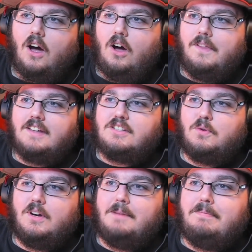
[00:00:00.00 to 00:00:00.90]
Oh, that's
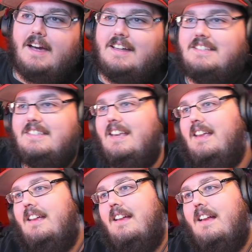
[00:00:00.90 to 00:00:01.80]
creepy. I can
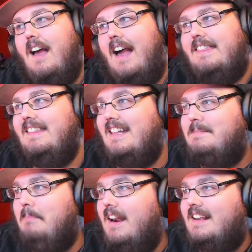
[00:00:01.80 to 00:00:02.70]
see. I think
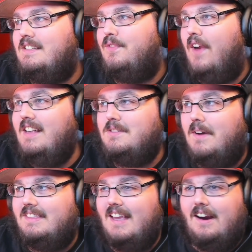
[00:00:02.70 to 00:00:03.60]
that's Monica's face
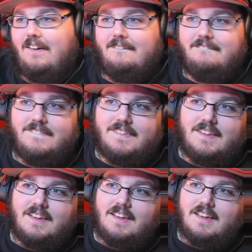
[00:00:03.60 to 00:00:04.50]
right there.
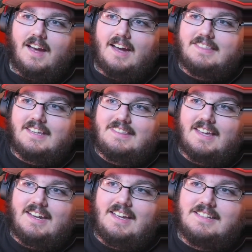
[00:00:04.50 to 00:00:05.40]
I think
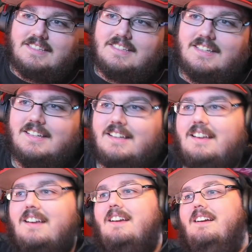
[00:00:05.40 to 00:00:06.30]
that is.
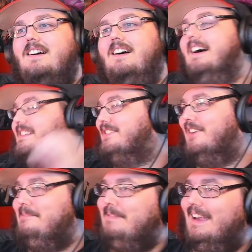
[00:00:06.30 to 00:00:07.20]
Oh, that's
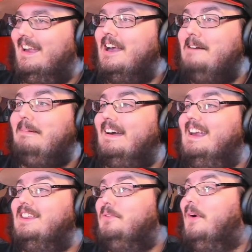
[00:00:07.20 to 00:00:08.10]
creepy. But
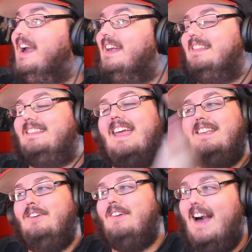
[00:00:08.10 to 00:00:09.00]
either way,
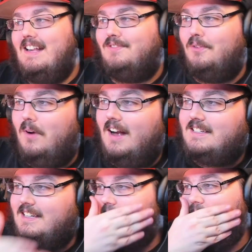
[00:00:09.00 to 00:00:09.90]
thank you guys for
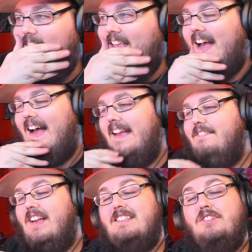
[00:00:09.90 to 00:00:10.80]
watching.
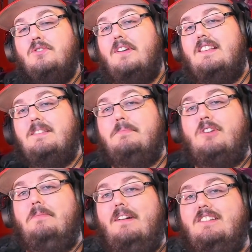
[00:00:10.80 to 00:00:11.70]
If you guys enjoyed this,
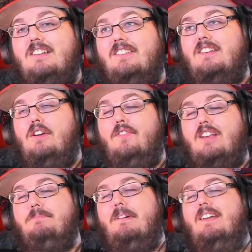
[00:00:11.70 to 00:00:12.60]
subscribe to my channel, hit the notification